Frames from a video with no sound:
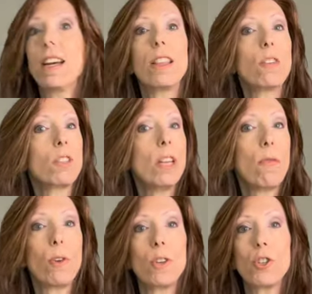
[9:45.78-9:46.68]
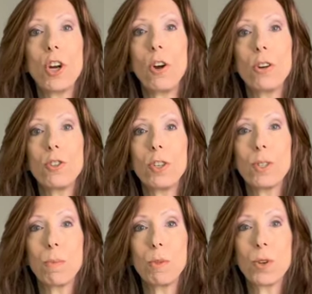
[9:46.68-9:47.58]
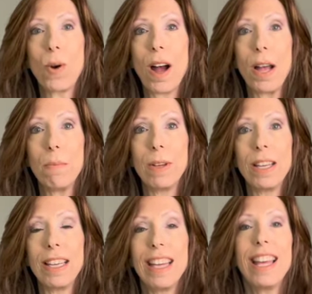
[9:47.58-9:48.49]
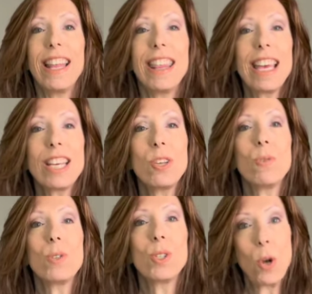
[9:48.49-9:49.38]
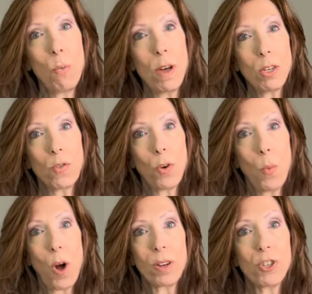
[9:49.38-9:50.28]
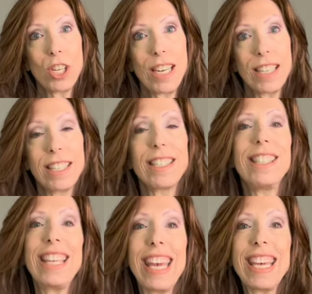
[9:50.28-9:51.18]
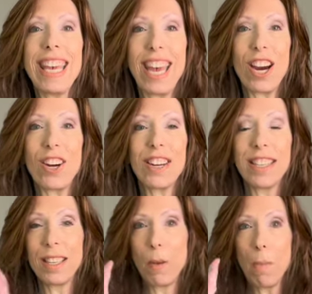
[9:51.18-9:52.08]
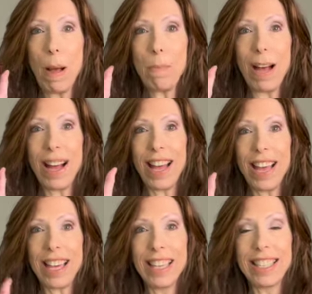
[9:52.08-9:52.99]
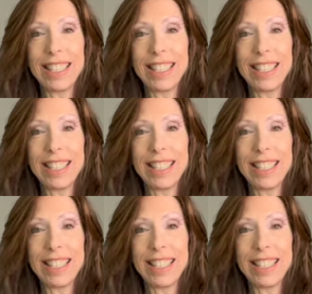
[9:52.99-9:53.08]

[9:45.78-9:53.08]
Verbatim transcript: There's never a charge to subscribe. Thank you so much for watching. Take care. Bye-bye.